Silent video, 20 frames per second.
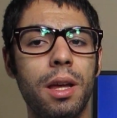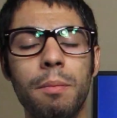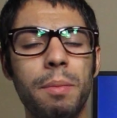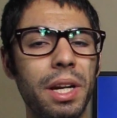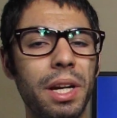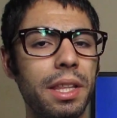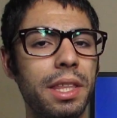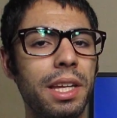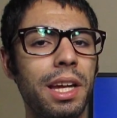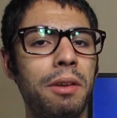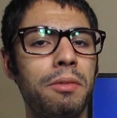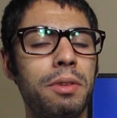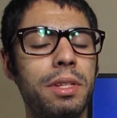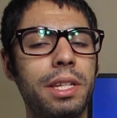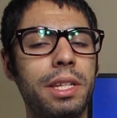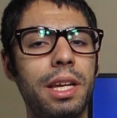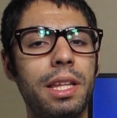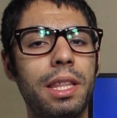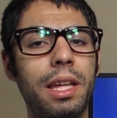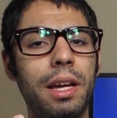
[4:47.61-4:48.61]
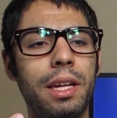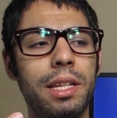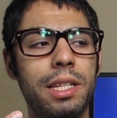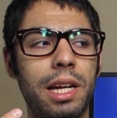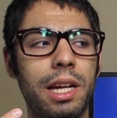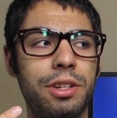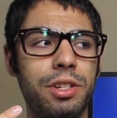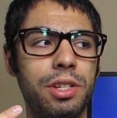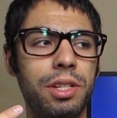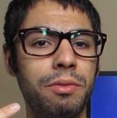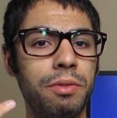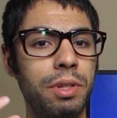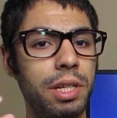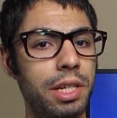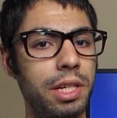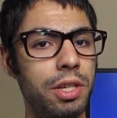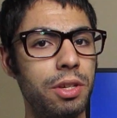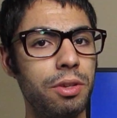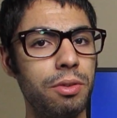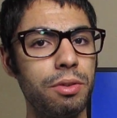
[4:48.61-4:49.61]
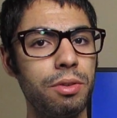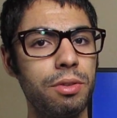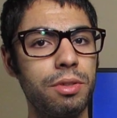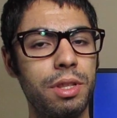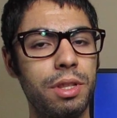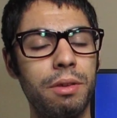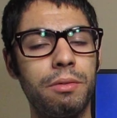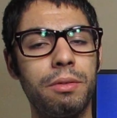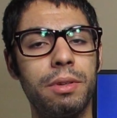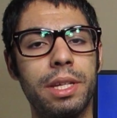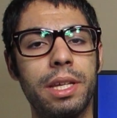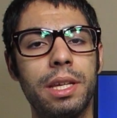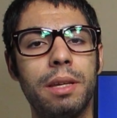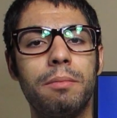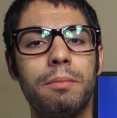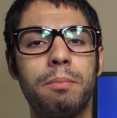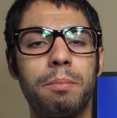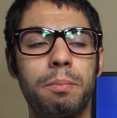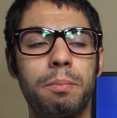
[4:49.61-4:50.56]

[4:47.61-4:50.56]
but nothing I would say that is actually really huge that would keep